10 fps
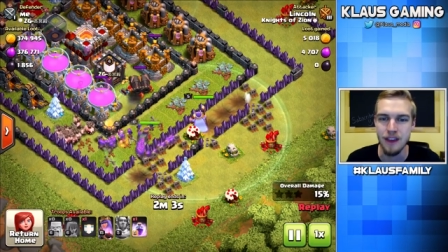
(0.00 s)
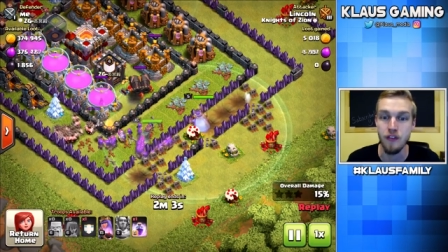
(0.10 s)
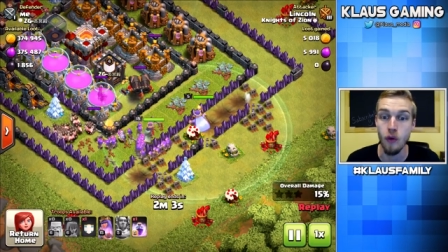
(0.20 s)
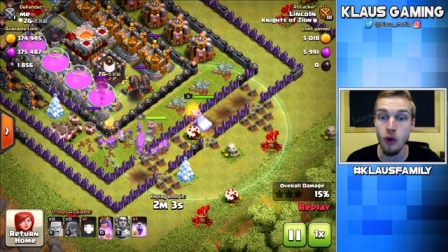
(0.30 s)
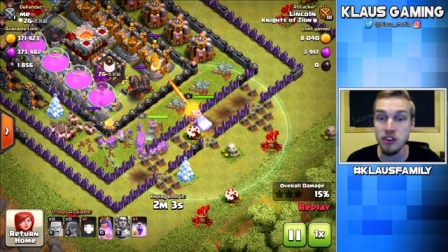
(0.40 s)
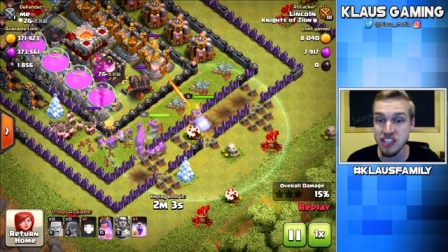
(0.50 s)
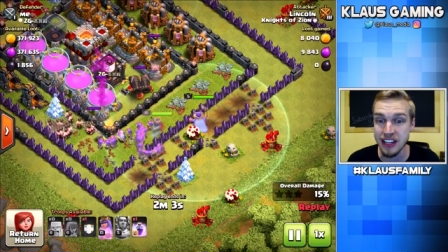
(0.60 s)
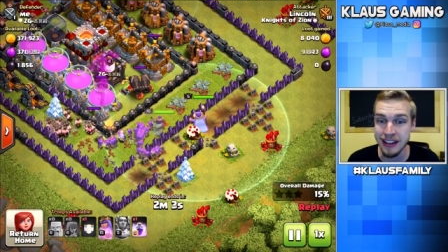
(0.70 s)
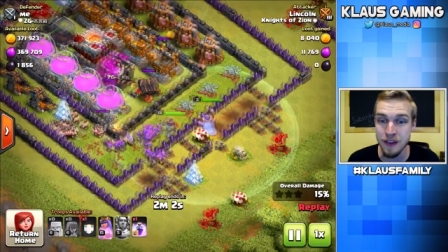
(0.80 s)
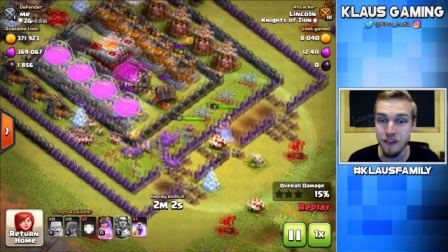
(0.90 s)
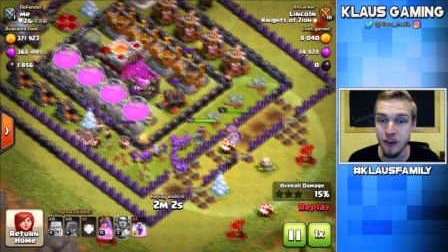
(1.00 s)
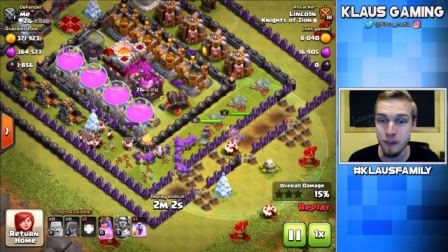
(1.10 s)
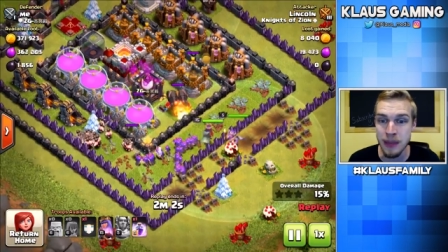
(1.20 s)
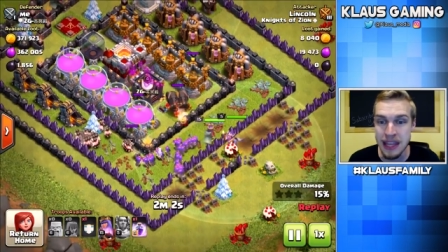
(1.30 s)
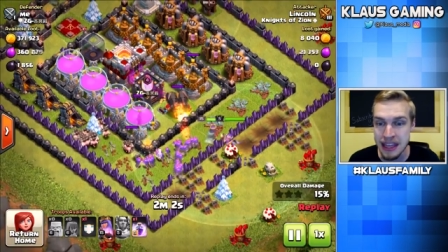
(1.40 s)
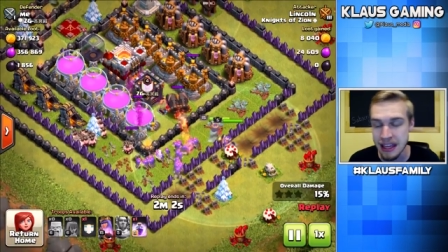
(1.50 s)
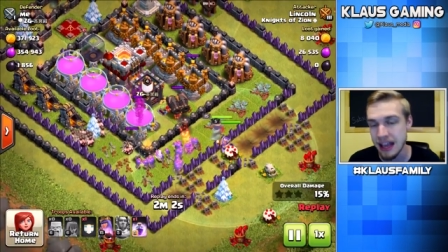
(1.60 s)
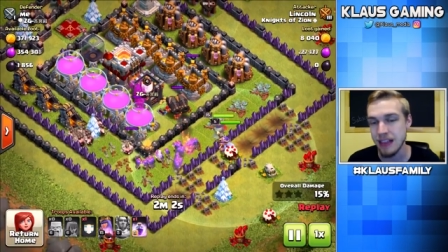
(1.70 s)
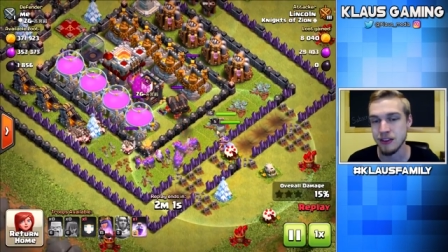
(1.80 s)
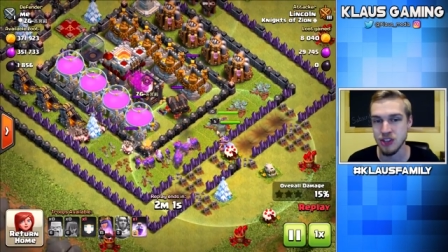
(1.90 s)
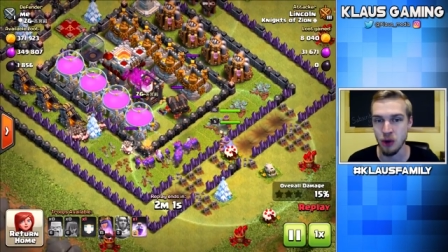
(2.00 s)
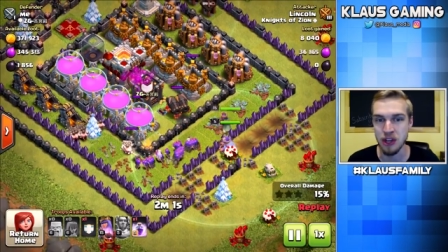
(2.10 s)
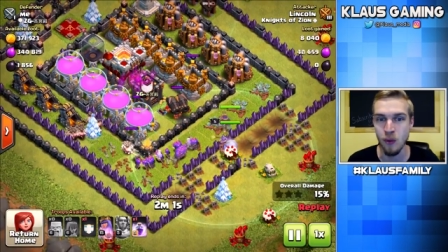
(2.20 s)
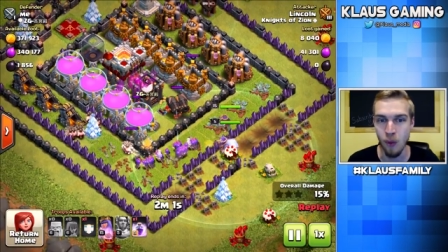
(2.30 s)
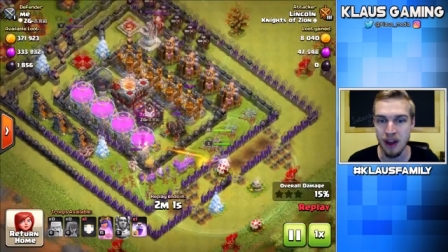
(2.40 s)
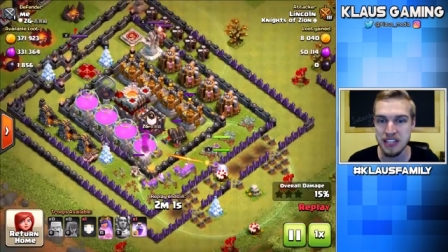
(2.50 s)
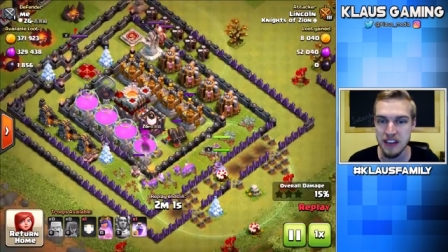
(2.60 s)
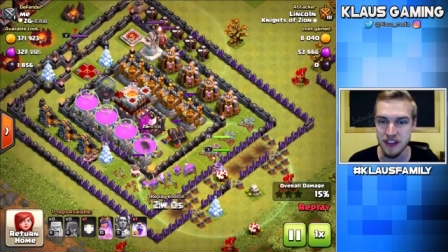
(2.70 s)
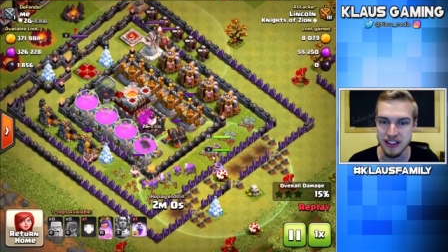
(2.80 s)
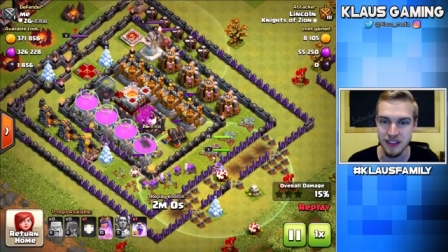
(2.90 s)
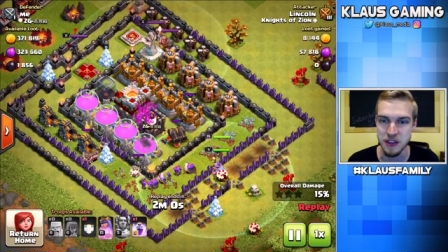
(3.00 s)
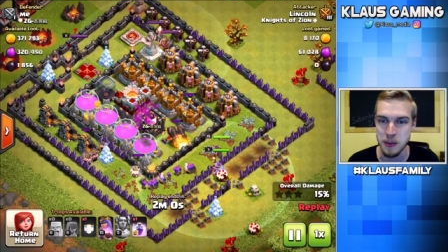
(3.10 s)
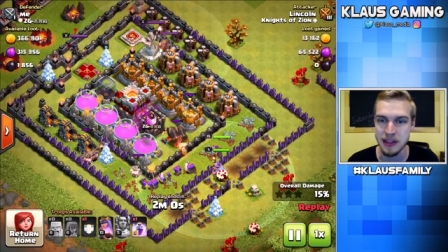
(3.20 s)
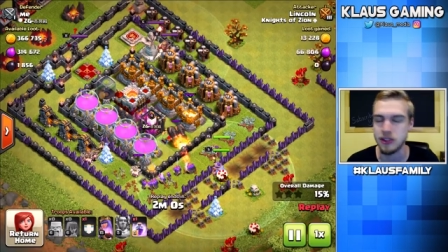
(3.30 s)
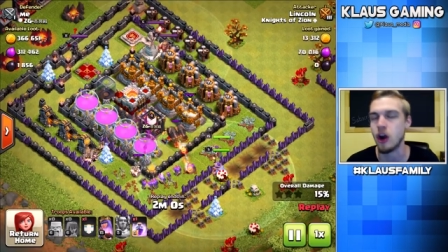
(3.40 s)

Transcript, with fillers: Fortunately for me, there's only one defense on this base.